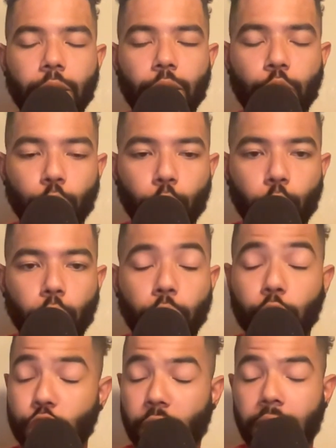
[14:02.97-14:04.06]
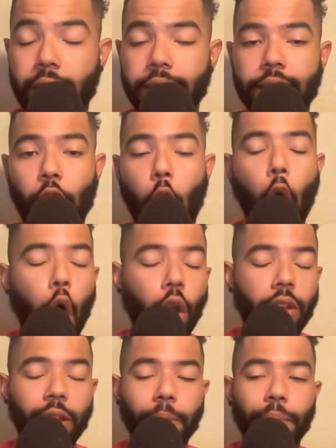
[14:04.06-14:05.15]
for the Giants, all
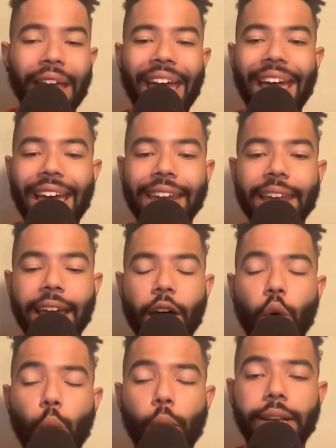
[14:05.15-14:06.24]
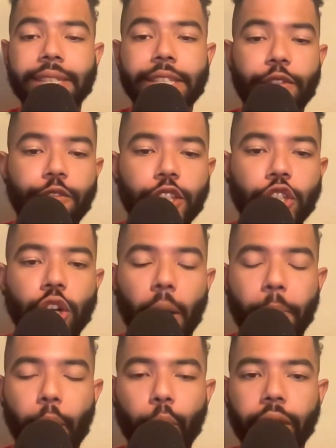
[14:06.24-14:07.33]
of them NL West division
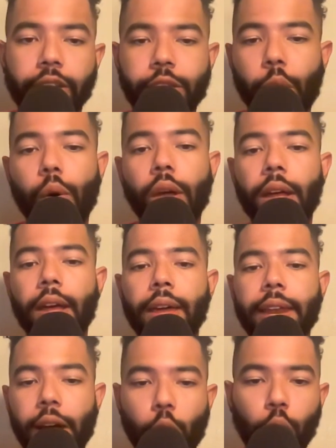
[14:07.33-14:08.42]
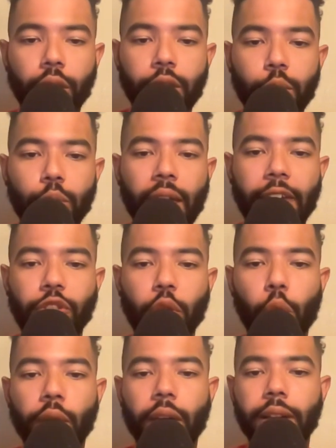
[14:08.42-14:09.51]
opponents. So not only do they have to
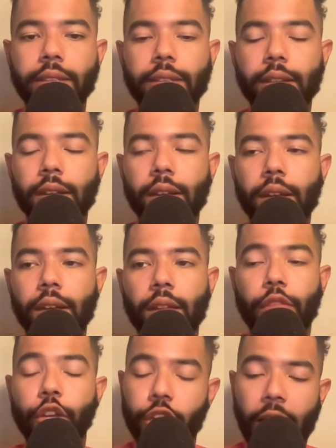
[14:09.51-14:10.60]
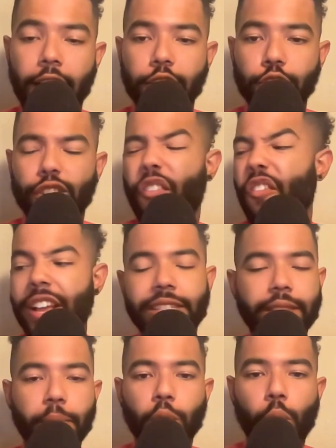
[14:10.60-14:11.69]
go against the Dodgers, face
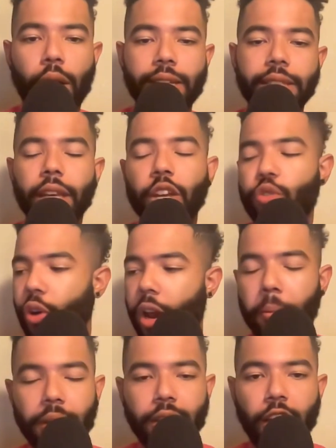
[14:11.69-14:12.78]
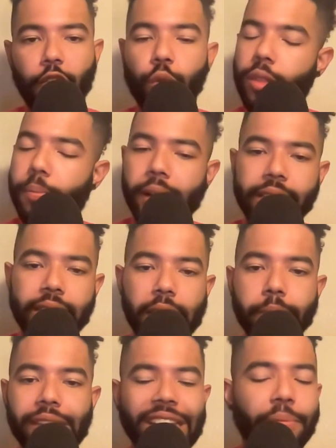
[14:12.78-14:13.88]
them twice, incredibly tough, one of the best
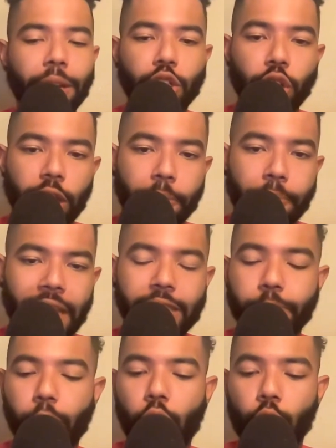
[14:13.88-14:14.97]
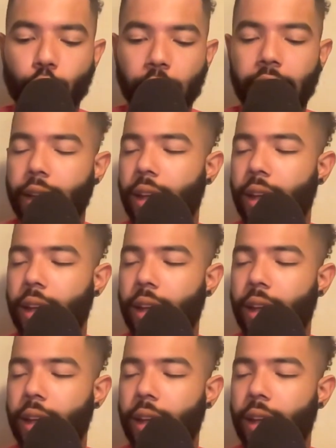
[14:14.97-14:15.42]
teams in Major League Baseball, right?